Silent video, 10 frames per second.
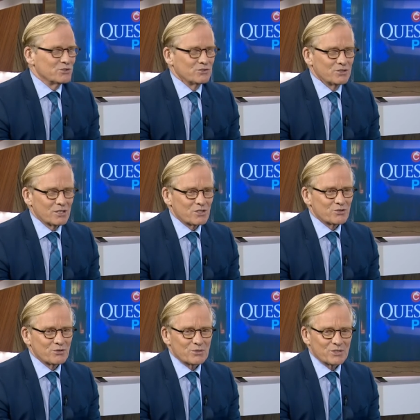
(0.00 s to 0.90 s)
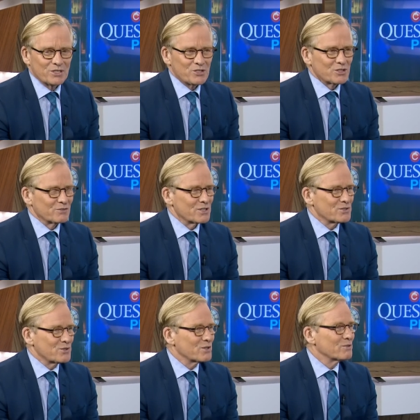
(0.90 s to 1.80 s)
Justin Trudeau's initiative as
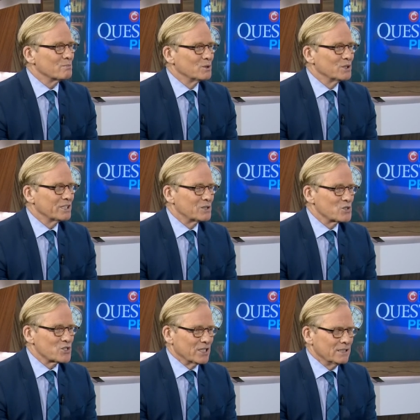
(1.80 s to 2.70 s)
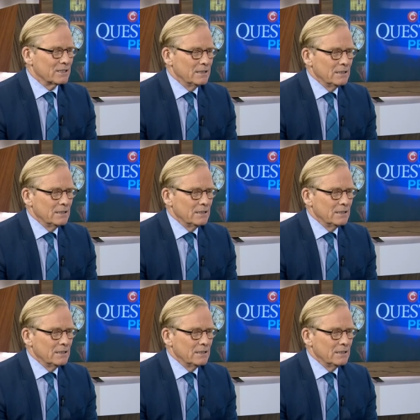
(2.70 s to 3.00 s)
sort of a political stunt.